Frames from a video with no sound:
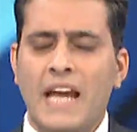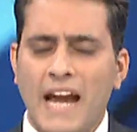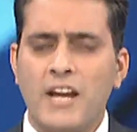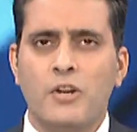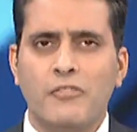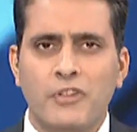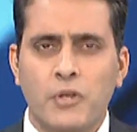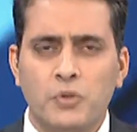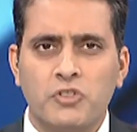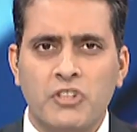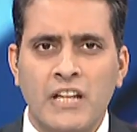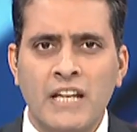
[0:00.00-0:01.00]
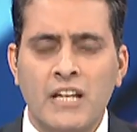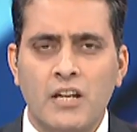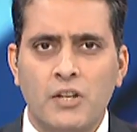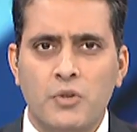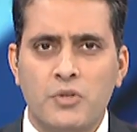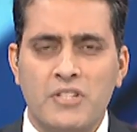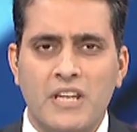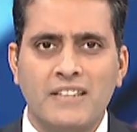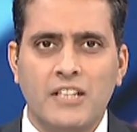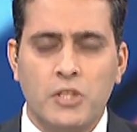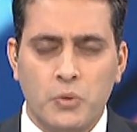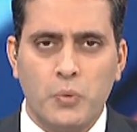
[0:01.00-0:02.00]
the end of Q3, you're
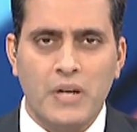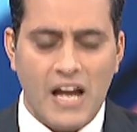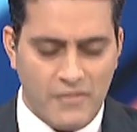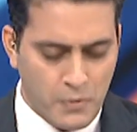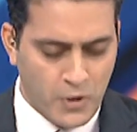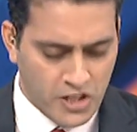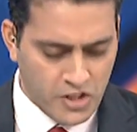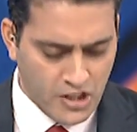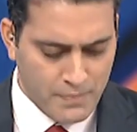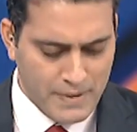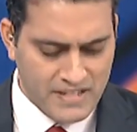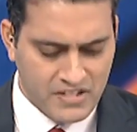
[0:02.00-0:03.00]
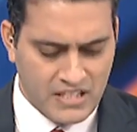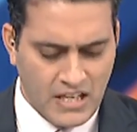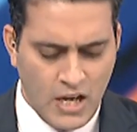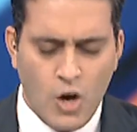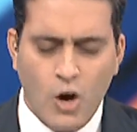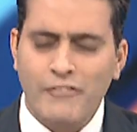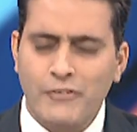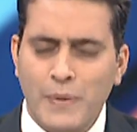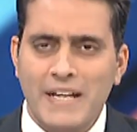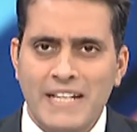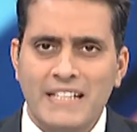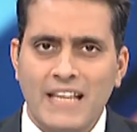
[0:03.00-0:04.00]
saying that you would have a production capacity of
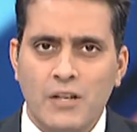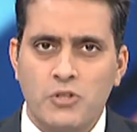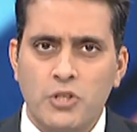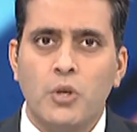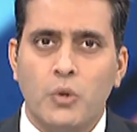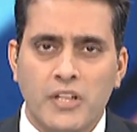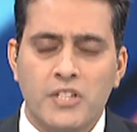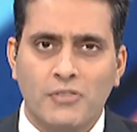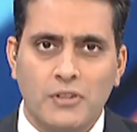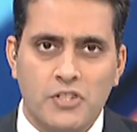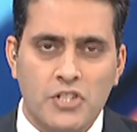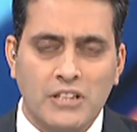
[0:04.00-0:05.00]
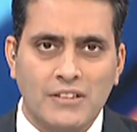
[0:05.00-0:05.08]
20,000 units for the